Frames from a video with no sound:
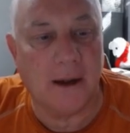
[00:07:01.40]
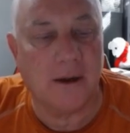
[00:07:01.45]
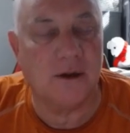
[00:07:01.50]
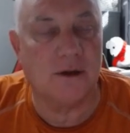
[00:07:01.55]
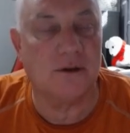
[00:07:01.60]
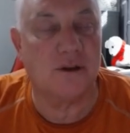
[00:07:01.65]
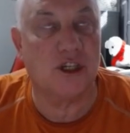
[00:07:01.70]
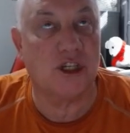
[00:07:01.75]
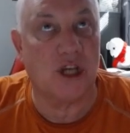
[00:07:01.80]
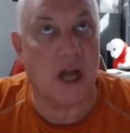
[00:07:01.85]

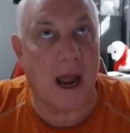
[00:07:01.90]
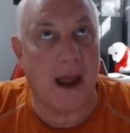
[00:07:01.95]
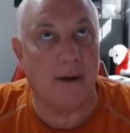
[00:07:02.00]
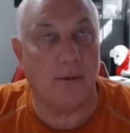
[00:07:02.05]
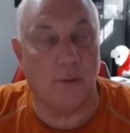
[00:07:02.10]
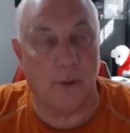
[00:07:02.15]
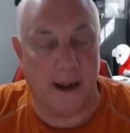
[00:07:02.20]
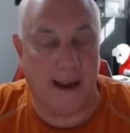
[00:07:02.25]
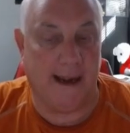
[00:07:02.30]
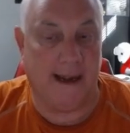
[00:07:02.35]
shot
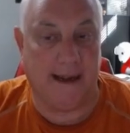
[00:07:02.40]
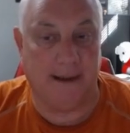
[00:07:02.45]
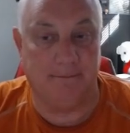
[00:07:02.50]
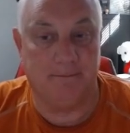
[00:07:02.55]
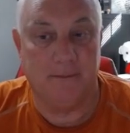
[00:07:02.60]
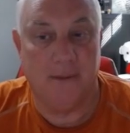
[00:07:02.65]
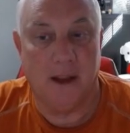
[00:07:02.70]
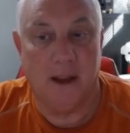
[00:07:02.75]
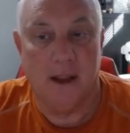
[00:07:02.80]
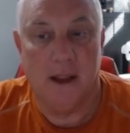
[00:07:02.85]
rating.
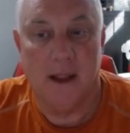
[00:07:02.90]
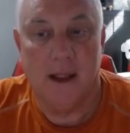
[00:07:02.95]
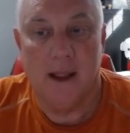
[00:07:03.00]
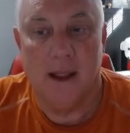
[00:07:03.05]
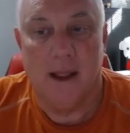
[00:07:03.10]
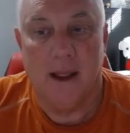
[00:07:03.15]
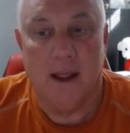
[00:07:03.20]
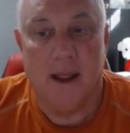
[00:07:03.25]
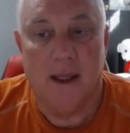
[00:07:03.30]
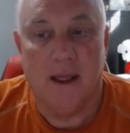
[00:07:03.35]

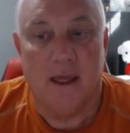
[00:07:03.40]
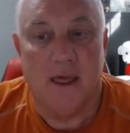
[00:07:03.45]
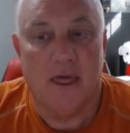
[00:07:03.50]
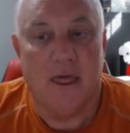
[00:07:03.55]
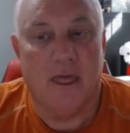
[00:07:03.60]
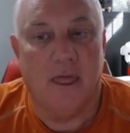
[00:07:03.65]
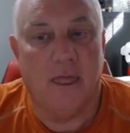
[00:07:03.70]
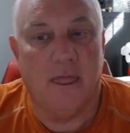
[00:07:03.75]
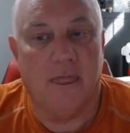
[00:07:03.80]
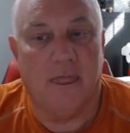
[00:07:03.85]

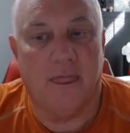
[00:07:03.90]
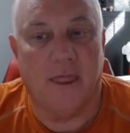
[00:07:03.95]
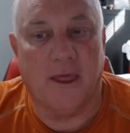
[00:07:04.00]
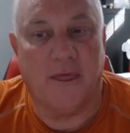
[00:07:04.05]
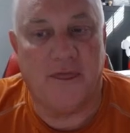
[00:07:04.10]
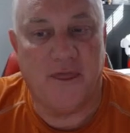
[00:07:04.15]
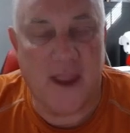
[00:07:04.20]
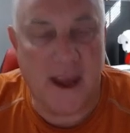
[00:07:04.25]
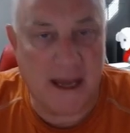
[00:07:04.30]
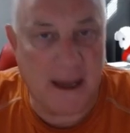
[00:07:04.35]
The
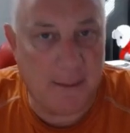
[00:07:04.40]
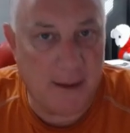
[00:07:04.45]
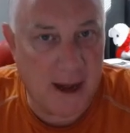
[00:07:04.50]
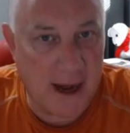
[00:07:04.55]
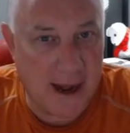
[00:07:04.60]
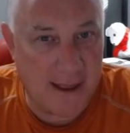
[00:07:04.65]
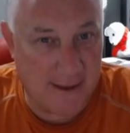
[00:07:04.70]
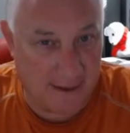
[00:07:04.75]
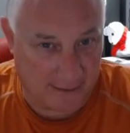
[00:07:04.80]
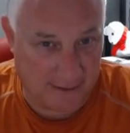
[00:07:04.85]
thinking
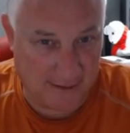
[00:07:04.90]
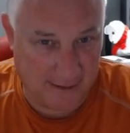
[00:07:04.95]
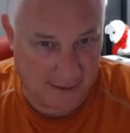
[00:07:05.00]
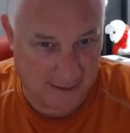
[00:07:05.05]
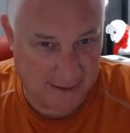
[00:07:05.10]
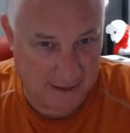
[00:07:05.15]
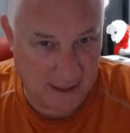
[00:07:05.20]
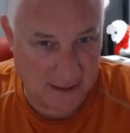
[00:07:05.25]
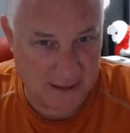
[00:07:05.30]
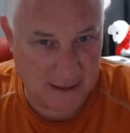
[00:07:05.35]
behind this, and
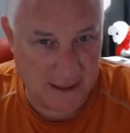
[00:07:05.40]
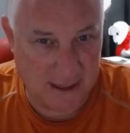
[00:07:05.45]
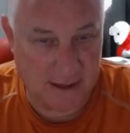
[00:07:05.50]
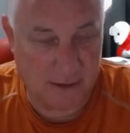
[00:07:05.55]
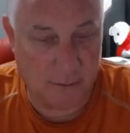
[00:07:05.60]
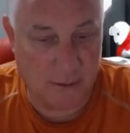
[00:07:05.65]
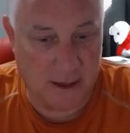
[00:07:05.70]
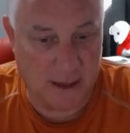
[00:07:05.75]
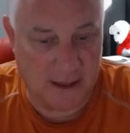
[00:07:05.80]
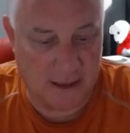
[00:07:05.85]
discussing this
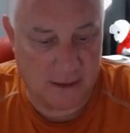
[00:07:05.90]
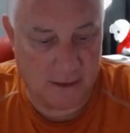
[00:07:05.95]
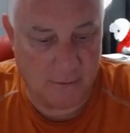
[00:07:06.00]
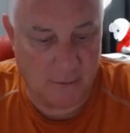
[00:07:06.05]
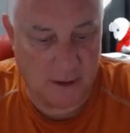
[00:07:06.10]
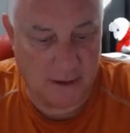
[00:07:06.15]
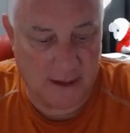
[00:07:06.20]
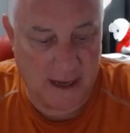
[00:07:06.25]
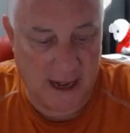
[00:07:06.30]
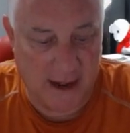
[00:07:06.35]

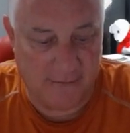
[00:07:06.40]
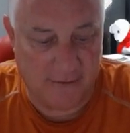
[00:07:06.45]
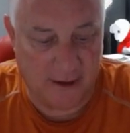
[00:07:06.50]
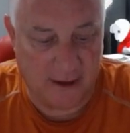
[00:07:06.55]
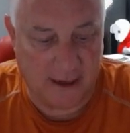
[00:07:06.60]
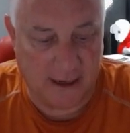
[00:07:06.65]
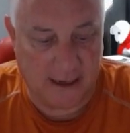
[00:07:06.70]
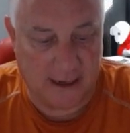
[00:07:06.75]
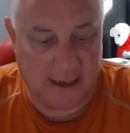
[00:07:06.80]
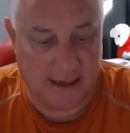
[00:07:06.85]
with
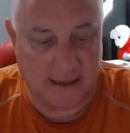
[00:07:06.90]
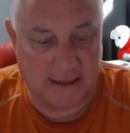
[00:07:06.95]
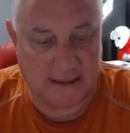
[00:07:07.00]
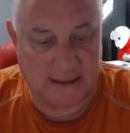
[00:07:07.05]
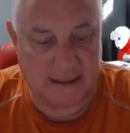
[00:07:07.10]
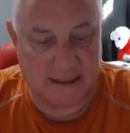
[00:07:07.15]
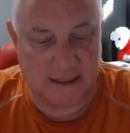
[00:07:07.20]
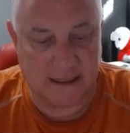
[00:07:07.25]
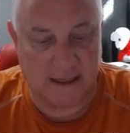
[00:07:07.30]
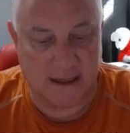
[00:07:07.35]
David,
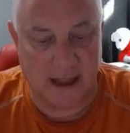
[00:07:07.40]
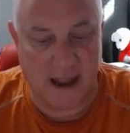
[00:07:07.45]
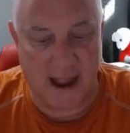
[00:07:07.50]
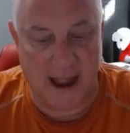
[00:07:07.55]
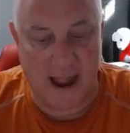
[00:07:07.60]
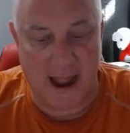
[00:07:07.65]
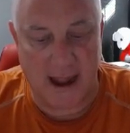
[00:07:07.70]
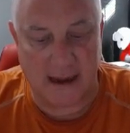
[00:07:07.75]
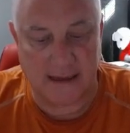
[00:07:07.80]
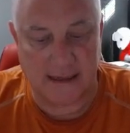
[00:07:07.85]
is
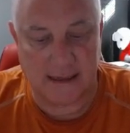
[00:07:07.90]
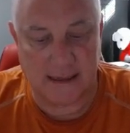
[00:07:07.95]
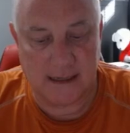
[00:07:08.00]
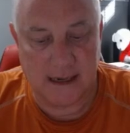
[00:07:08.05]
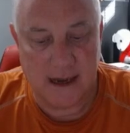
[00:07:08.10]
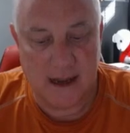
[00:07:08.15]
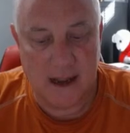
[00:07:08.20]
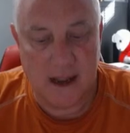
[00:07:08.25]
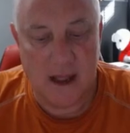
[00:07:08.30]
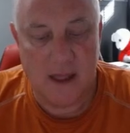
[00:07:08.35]
that
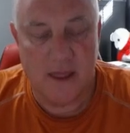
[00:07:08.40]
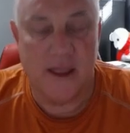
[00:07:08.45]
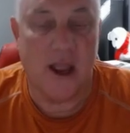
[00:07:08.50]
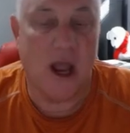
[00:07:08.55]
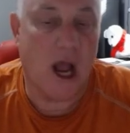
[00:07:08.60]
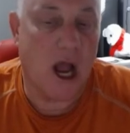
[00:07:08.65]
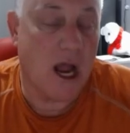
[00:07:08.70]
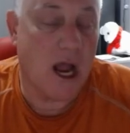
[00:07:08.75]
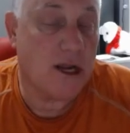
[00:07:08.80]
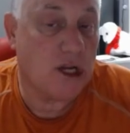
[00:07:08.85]
the
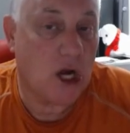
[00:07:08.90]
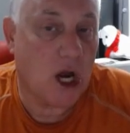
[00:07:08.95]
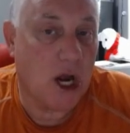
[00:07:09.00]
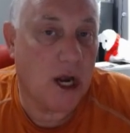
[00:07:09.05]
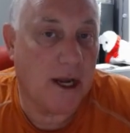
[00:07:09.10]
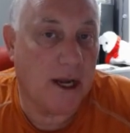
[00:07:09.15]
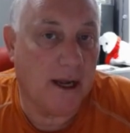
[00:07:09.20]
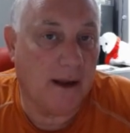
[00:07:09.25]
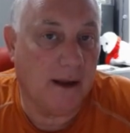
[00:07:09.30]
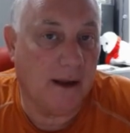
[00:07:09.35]
on
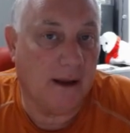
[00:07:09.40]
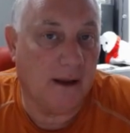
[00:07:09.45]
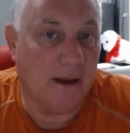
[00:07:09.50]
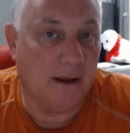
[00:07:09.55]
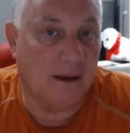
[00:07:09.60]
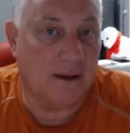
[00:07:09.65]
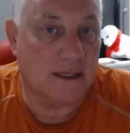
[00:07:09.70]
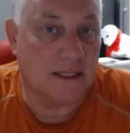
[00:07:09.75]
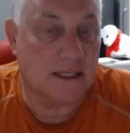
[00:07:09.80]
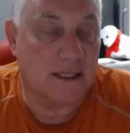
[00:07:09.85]
target
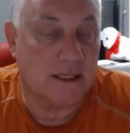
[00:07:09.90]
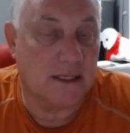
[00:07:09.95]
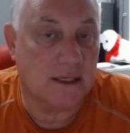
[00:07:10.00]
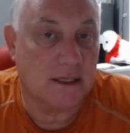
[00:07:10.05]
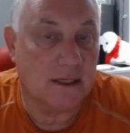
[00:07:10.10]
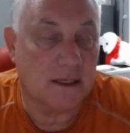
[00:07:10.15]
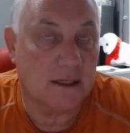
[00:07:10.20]
is